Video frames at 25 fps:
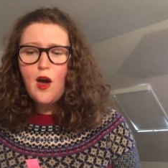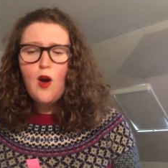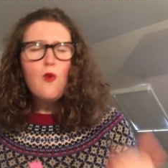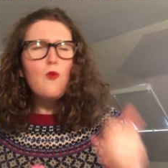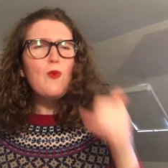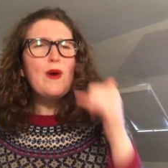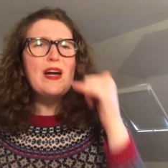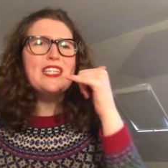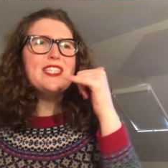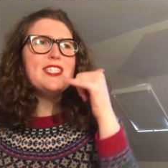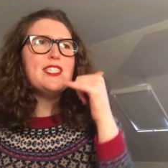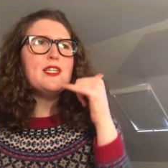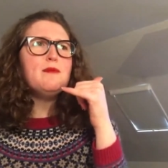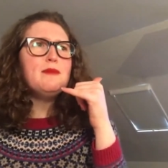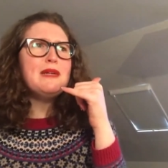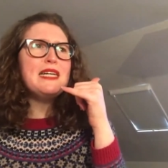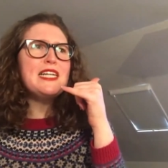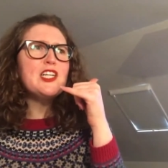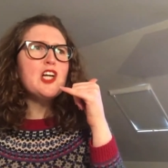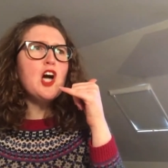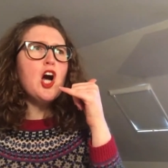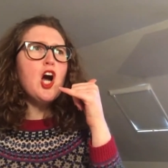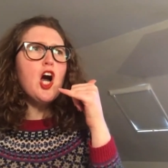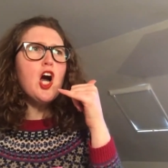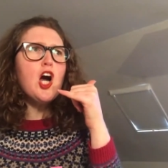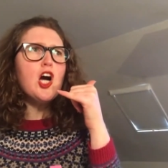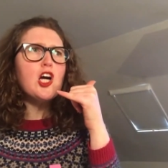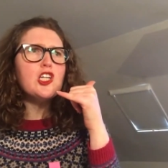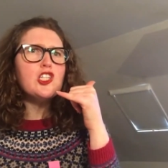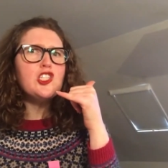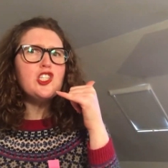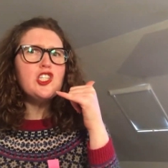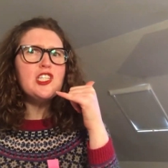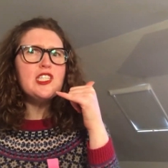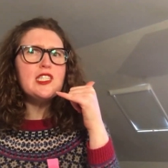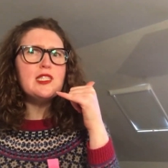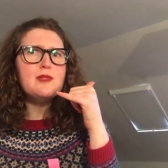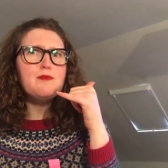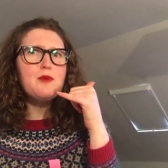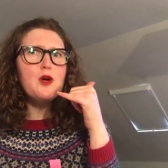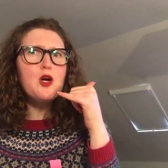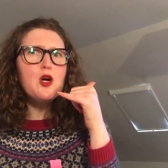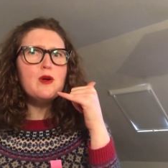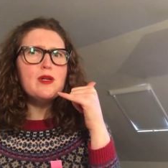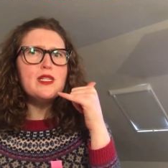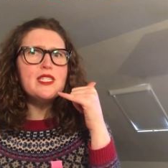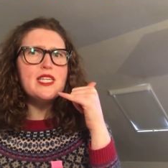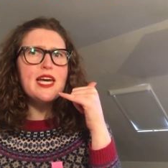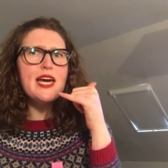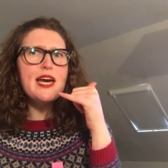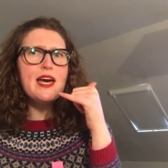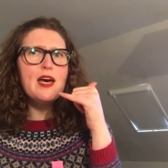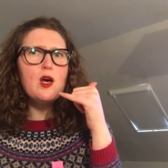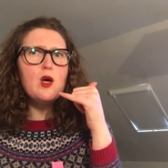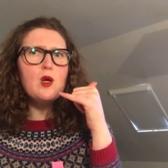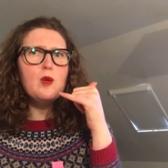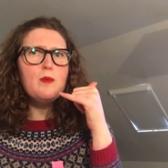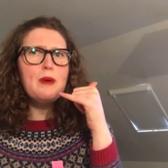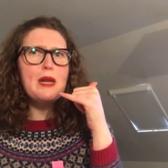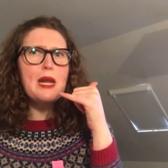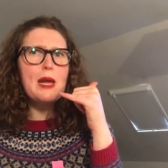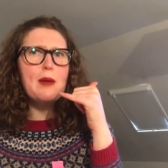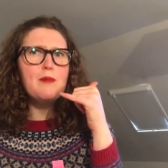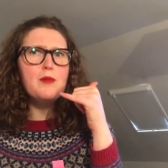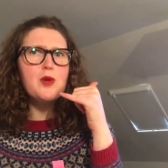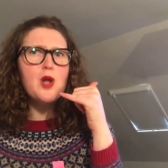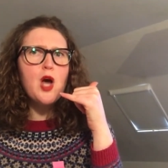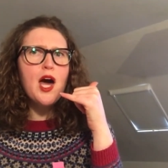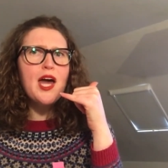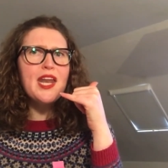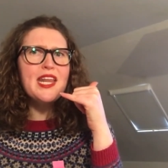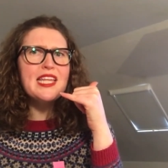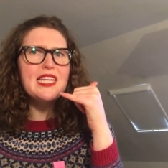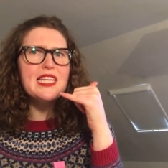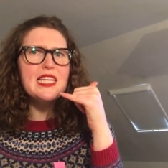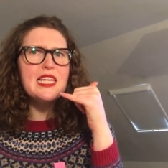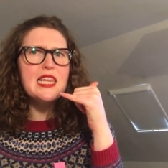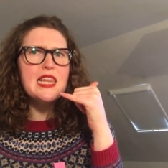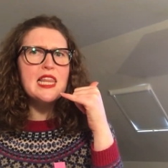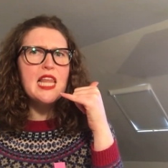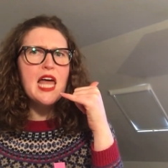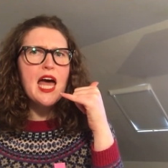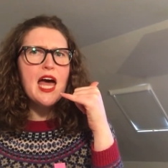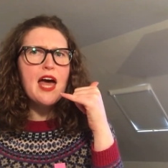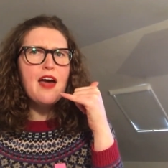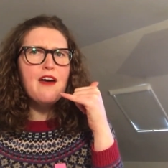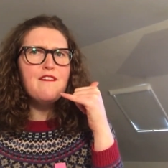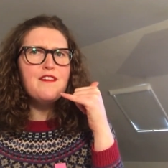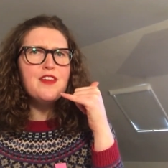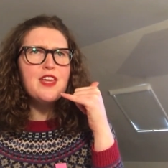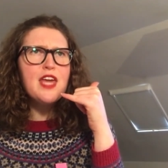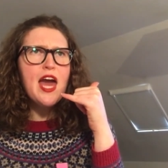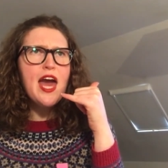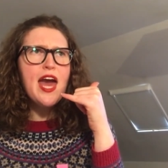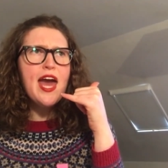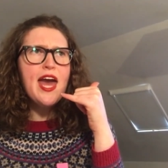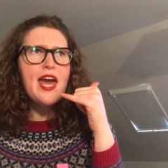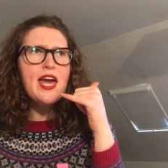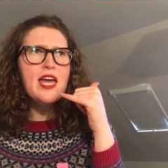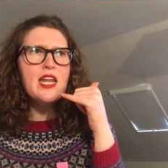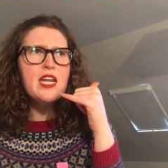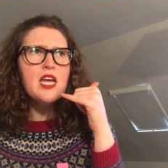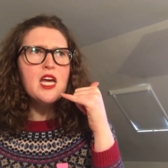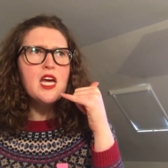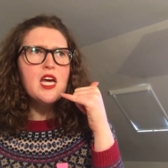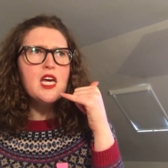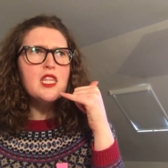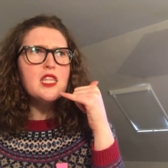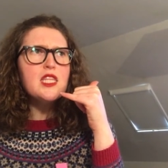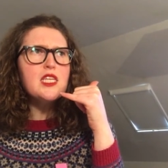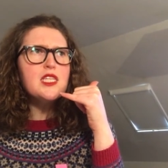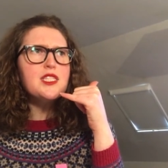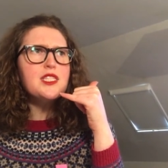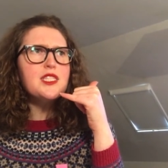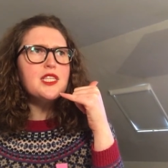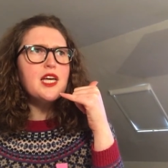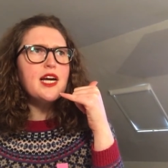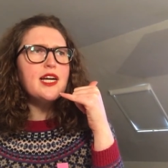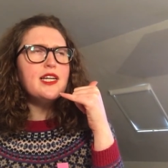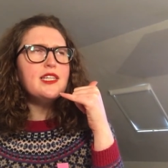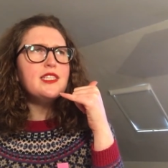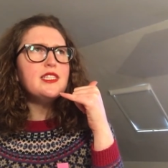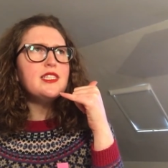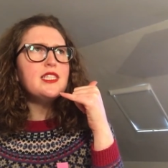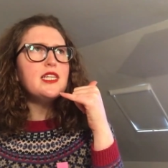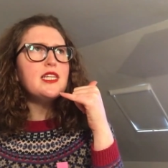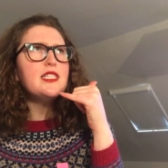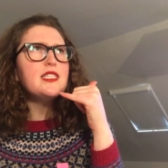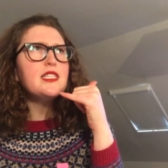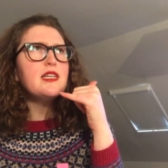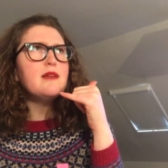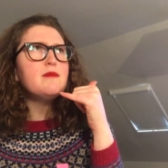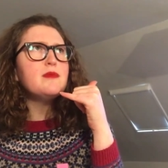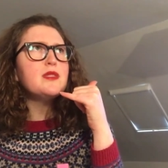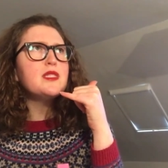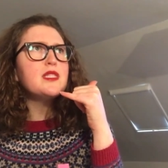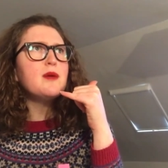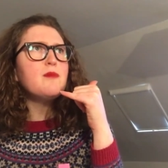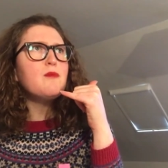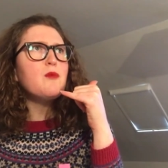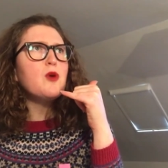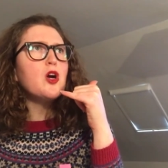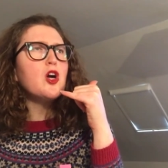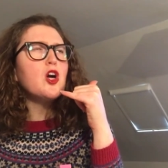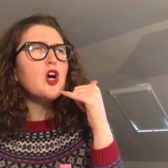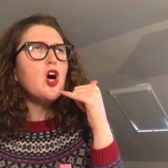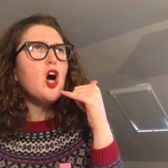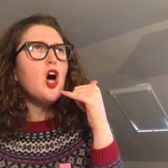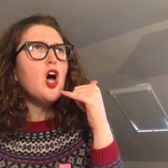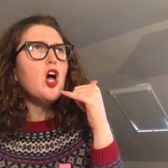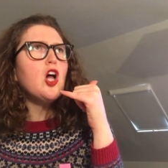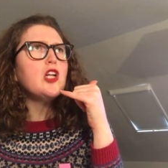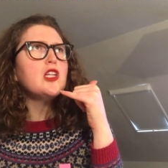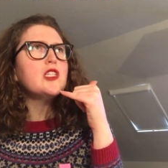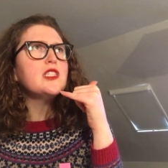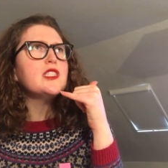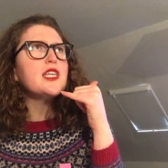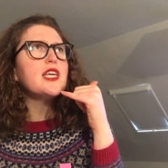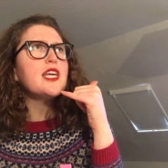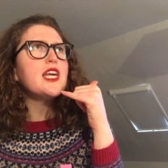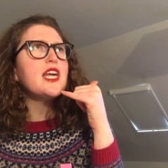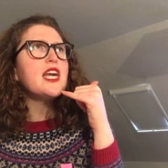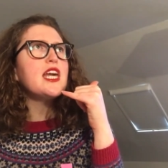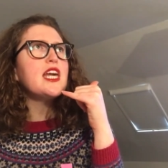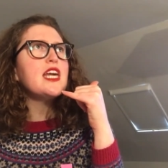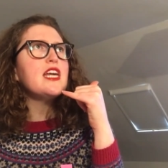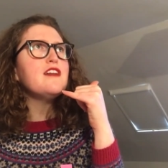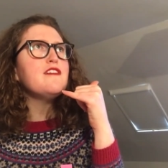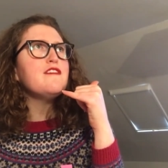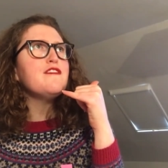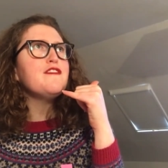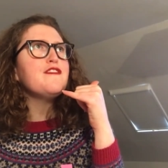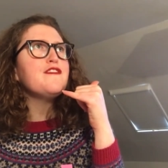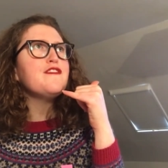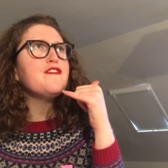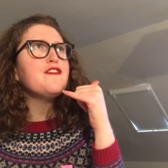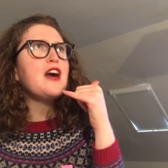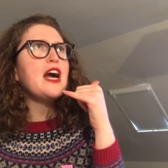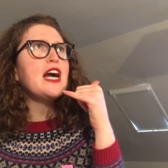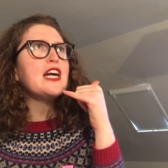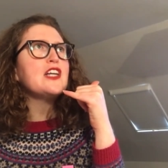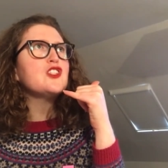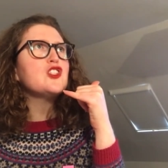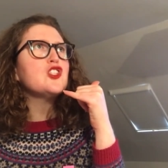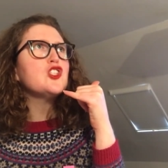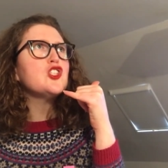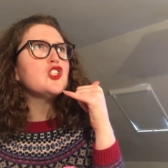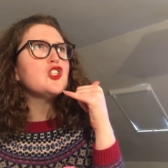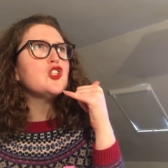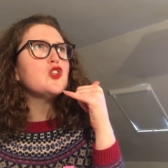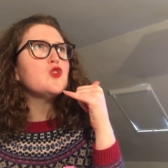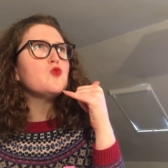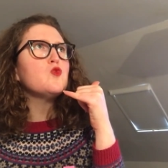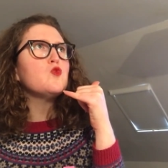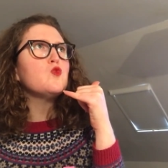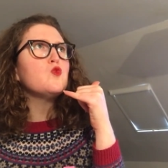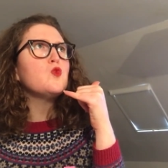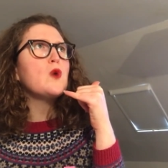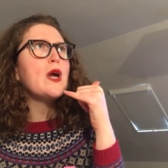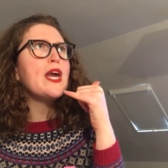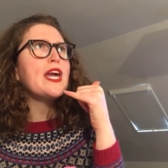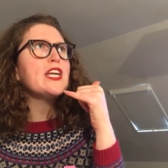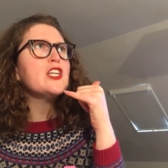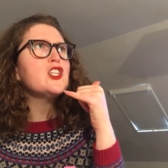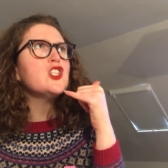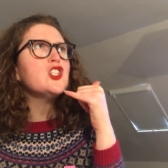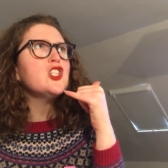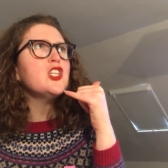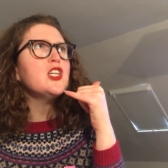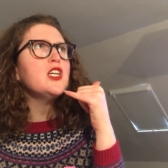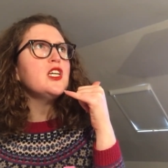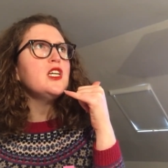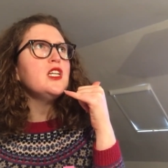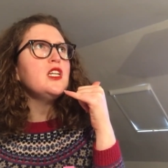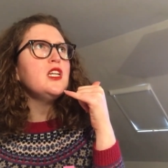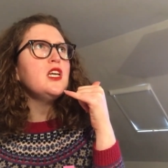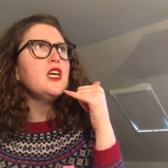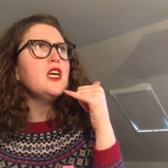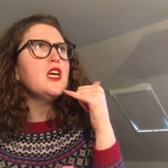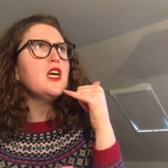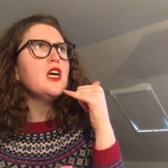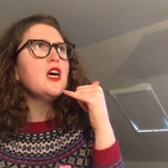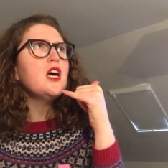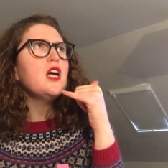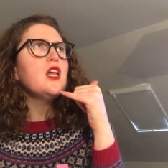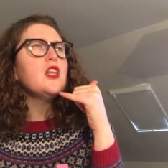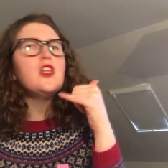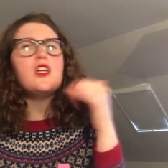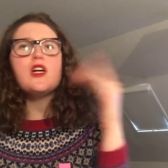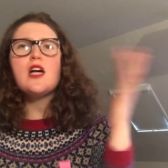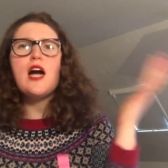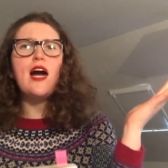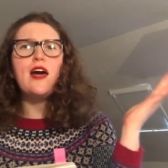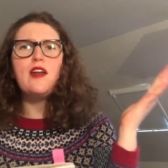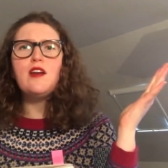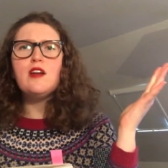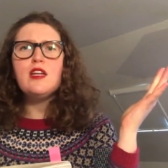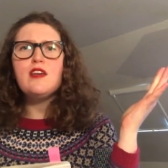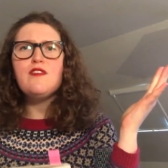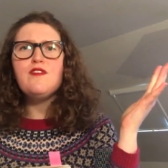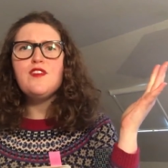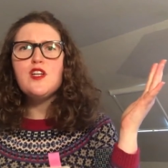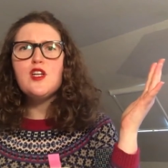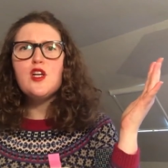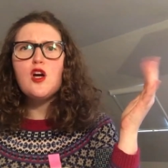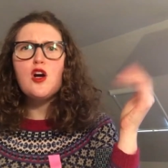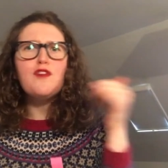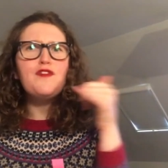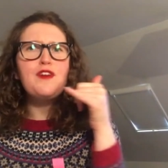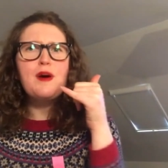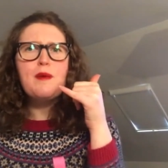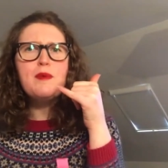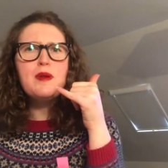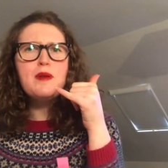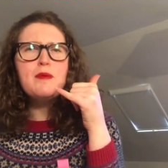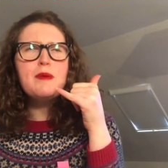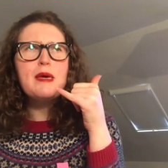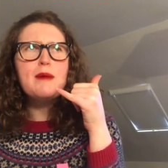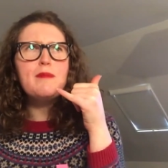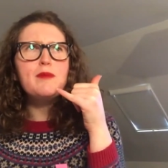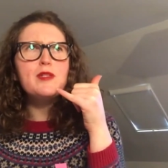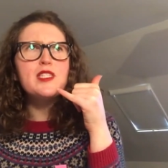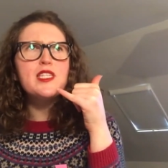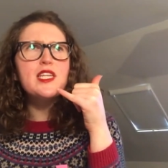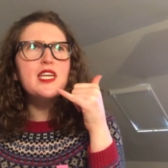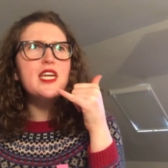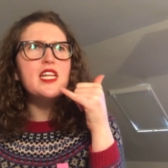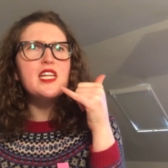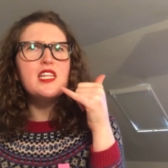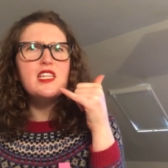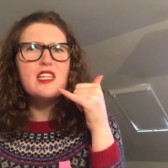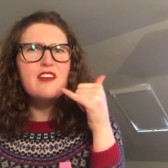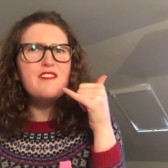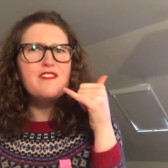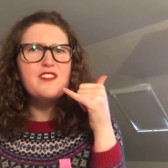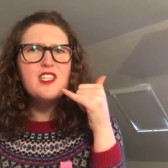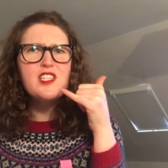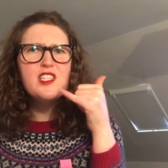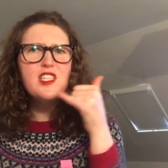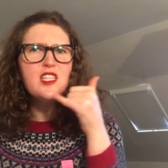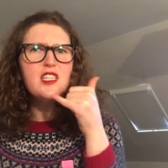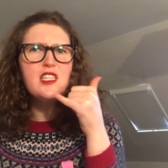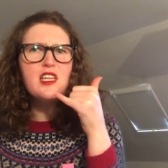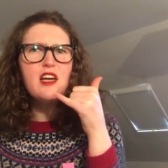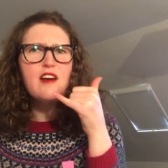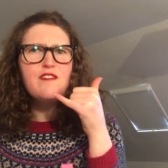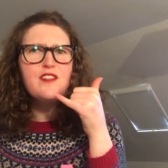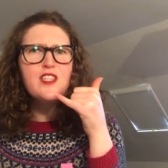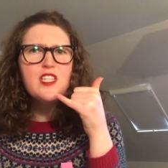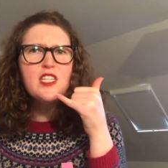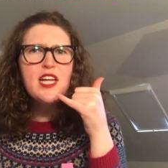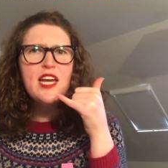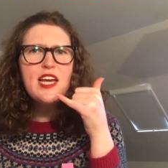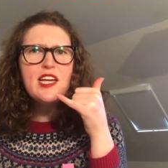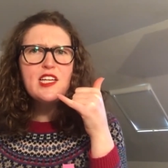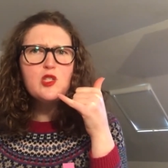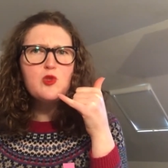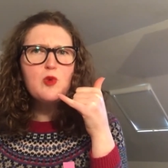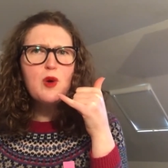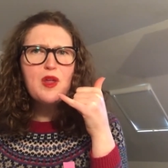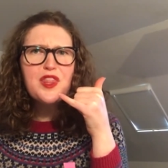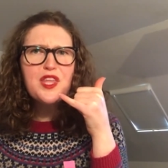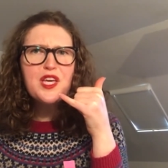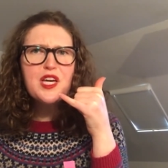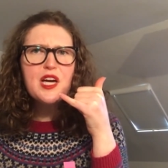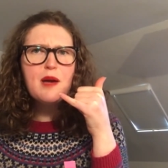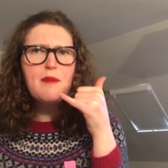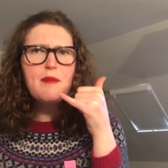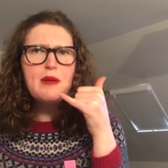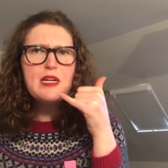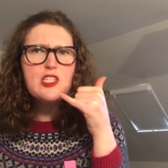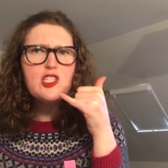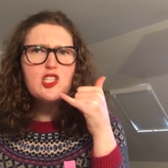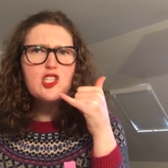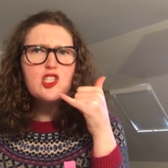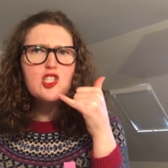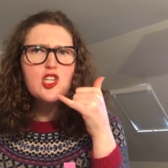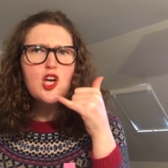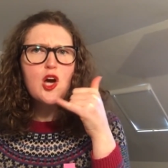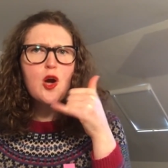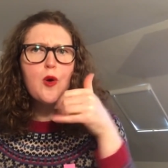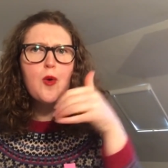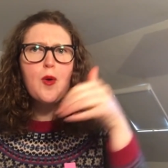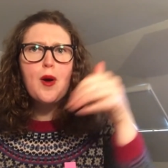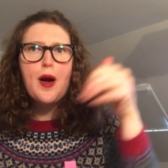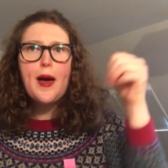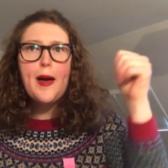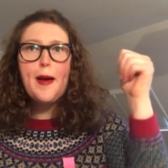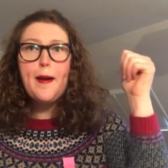Right, so my car just broke down, but I'm not in love yet. The sign says I'm somewhere called infatuation. Look, I don't even know if I'm going to be able to get a lift into love today, so I think I might just go